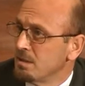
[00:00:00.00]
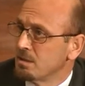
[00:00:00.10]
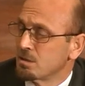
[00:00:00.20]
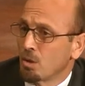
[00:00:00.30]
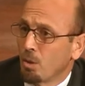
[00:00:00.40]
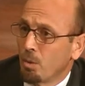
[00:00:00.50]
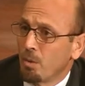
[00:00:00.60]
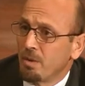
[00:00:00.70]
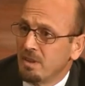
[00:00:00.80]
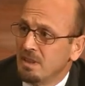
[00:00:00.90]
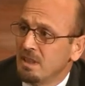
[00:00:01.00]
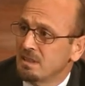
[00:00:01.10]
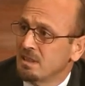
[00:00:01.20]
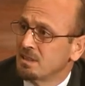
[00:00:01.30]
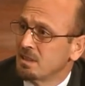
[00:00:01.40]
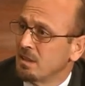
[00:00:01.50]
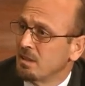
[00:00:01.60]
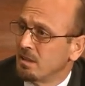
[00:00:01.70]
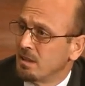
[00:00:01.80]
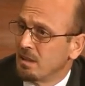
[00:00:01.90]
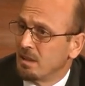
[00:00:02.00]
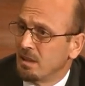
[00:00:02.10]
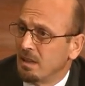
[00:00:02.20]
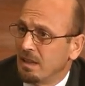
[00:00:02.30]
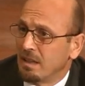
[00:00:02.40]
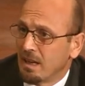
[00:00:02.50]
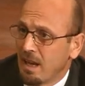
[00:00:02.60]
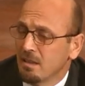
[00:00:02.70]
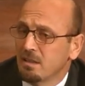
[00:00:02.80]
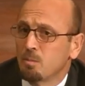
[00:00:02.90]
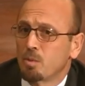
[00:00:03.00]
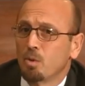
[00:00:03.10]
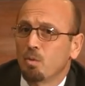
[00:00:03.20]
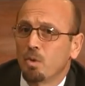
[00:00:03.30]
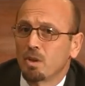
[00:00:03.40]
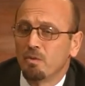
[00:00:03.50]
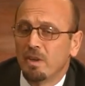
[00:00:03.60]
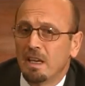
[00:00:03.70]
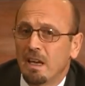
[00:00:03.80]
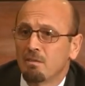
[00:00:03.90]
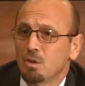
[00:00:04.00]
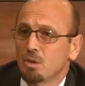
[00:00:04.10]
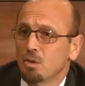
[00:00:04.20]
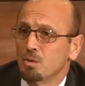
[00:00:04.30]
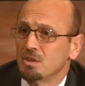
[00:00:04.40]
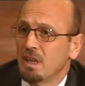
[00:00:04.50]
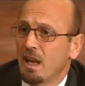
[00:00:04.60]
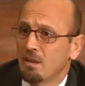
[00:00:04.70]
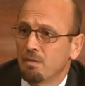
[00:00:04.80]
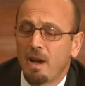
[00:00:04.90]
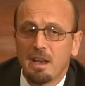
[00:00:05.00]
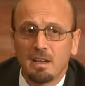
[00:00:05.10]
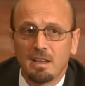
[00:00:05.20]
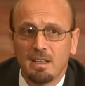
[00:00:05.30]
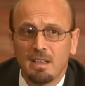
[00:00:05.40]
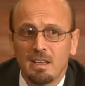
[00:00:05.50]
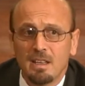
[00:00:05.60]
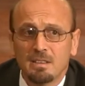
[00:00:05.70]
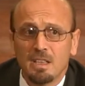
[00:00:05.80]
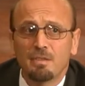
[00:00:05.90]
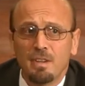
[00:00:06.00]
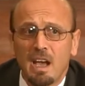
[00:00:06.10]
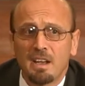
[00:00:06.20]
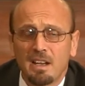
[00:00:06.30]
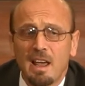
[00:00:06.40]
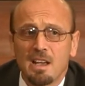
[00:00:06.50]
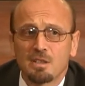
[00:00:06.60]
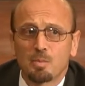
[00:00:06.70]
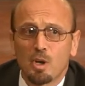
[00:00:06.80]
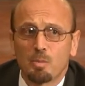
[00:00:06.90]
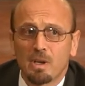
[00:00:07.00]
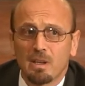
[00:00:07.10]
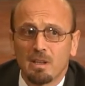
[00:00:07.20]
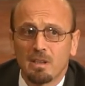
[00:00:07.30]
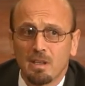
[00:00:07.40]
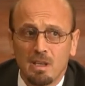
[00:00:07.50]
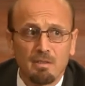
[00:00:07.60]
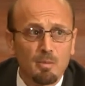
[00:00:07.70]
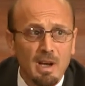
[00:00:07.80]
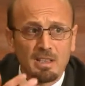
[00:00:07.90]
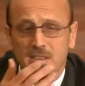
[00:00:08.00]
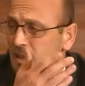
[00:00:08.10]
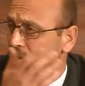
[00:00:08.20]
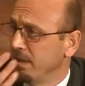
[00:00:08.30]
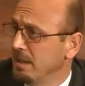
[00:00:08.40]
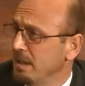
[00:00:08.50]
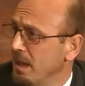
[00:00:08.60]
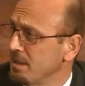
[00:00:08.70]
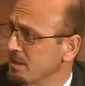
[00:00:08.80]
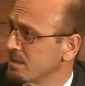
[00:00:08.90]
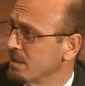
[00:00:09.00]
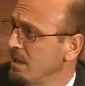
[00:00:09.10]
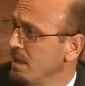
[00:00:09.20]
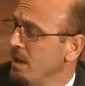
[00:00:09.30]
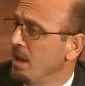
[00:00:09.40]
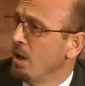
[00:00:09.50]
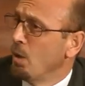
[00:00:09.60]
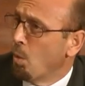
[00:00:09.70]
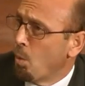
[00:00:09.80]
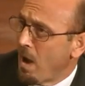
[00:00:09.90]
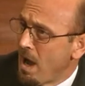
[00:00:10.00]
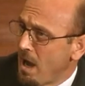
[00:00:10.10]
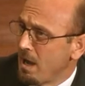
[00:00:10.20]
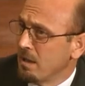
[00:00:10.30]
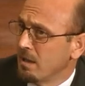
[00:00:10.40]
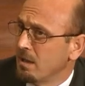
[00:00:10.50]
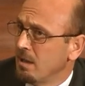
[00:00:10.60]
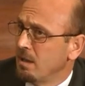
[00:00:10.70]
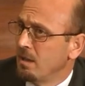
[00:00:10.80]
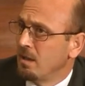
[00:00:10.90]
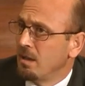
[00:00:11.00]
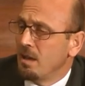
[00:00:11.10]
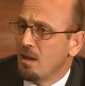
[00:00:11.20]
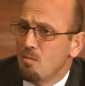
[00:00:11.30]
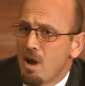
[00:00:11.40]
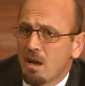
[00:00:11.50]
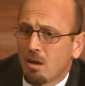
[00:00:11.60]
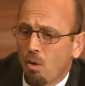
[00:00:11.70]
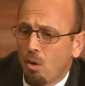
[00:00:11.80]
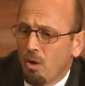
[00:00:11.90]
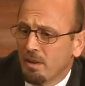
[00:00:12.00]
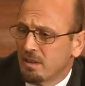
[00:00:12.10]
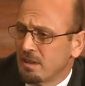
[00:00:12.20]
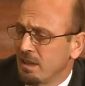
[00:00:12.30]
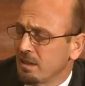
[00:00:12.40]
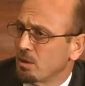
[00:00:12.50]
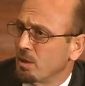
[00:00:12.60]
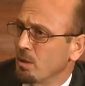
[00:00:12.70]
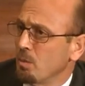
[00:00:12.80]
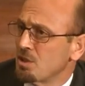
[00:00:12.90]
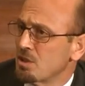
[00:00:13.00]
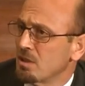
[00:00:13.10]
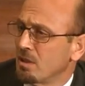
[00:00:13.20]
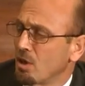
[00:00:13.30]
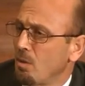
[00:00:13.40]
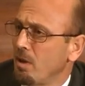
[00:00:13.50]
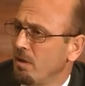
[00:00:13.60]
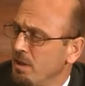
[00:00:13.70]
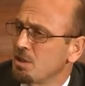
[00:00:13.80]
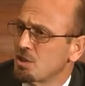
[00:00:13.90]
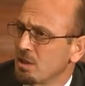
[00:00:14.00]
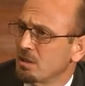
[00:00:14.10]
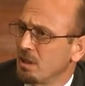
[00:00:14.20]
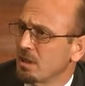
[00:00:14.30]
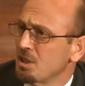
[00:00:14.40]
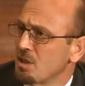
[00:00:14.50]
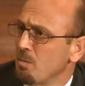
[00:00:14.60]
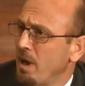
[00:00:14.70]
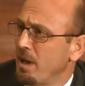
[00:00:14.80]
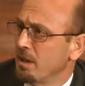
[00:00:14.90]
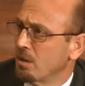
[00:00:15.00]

So this is a right to prove what we have to use. And finally, did we analyze properly, even myself and the others, why among all the territory which Turkish Empire